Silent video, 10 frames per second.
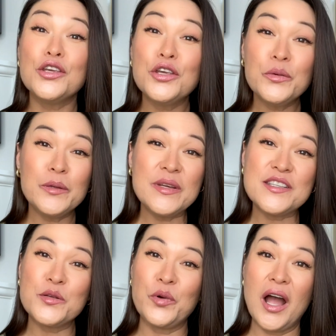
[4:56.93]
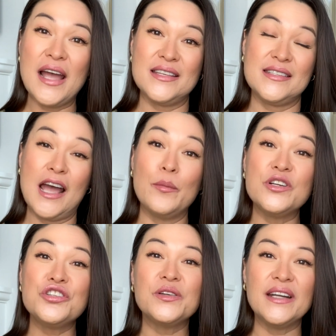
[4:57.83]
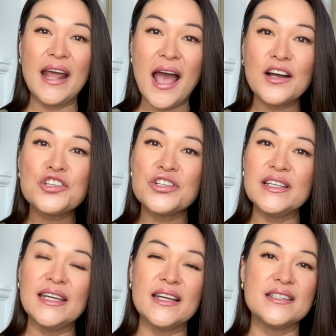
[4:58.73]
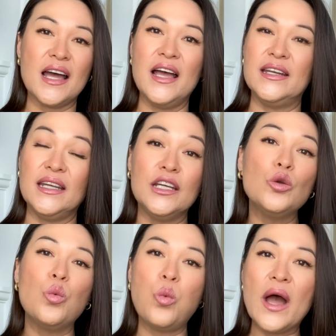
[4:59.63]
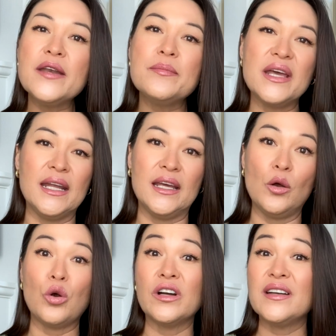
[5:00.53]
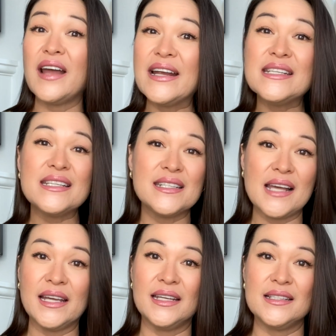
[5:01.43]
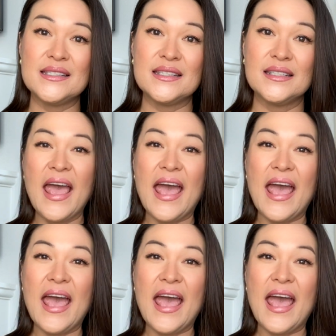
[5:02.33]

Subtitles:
You would be surprised how much you can actually get done in 1 minute or 90 seconds.